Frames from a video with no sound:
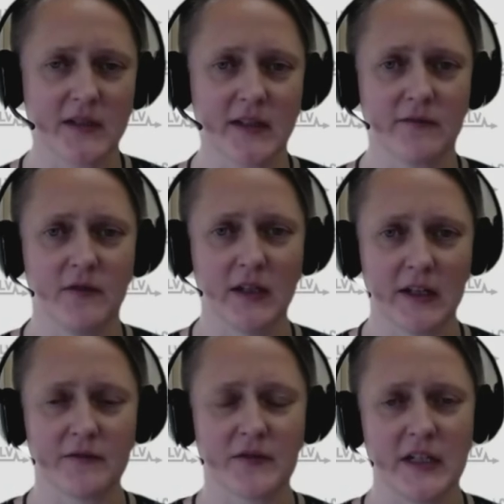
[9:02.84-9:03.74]
that we
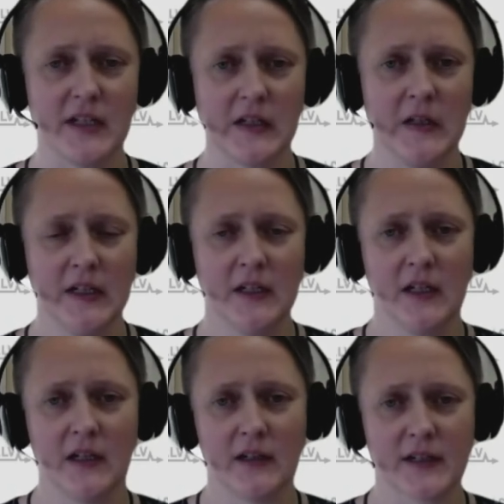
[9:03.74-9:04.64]
have seen
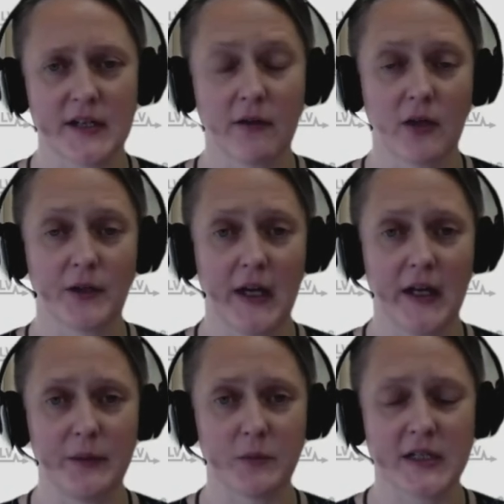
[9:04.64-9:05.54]
several
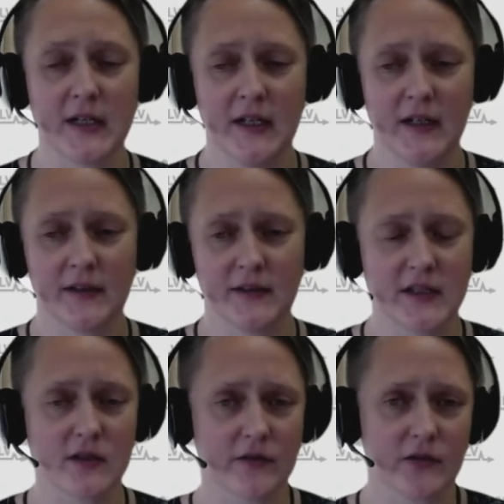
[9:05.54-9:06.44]
times. This
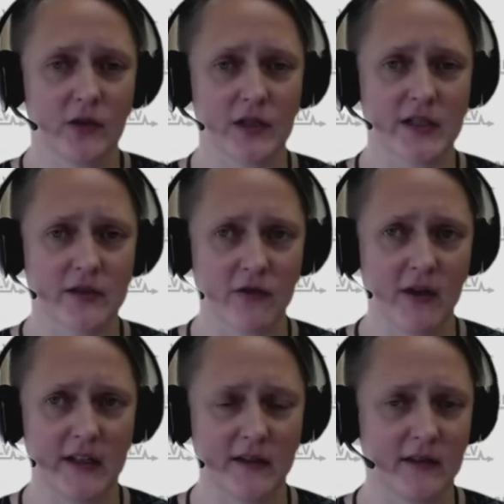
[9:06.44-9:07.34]
is, of course,
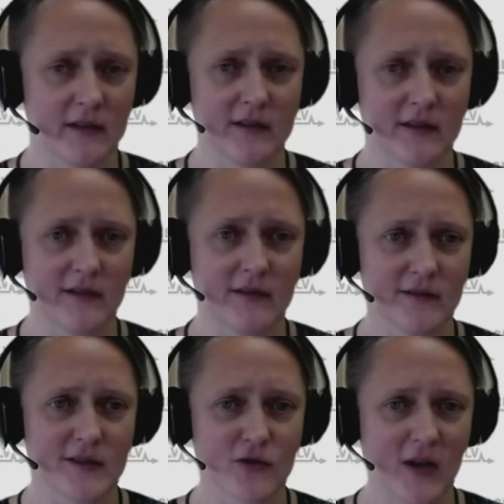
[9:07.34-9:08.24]
straight
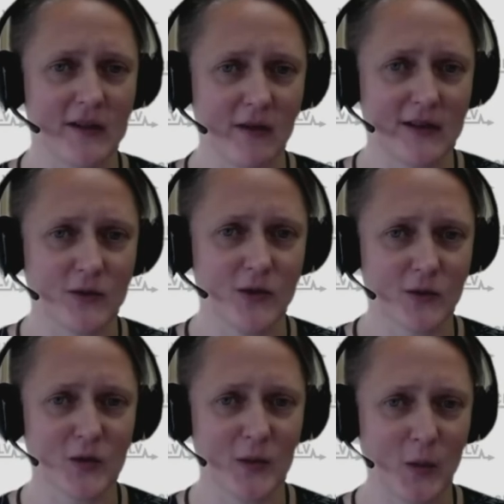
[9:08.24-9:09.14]
way to go
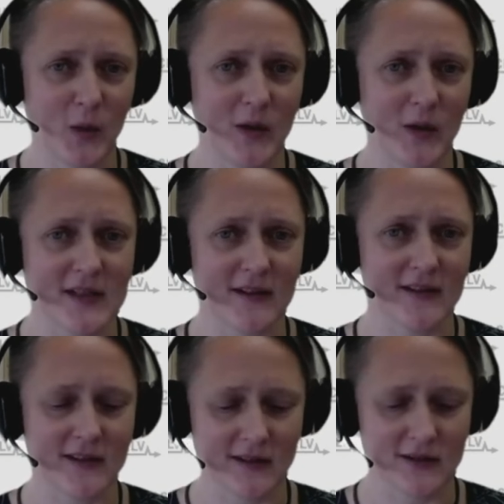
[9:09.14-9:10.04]
to the police and
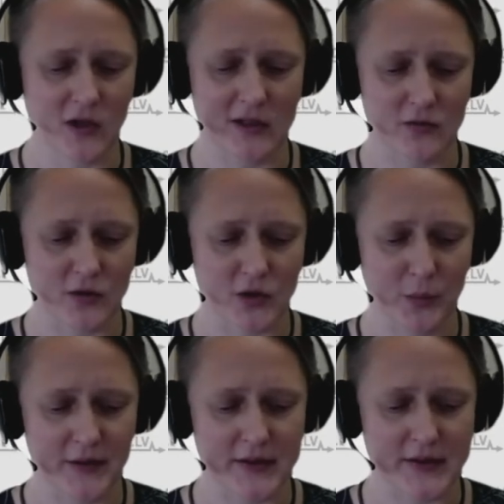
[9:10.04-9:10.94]
try to
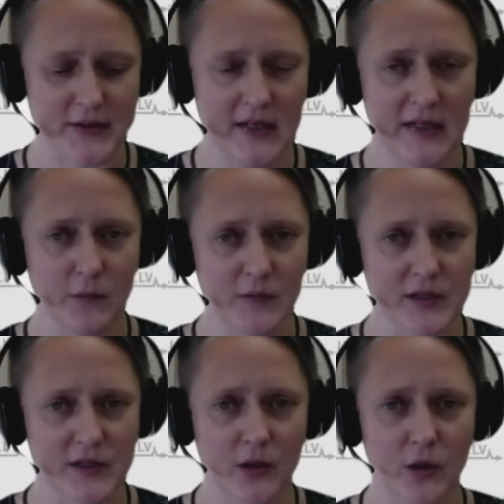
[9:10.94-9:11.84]
stop this
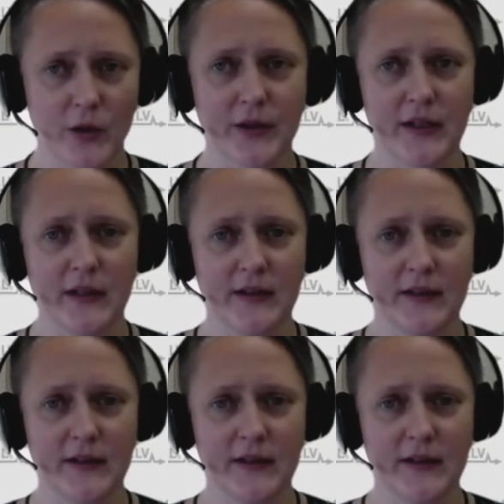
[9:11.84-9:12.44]
with all the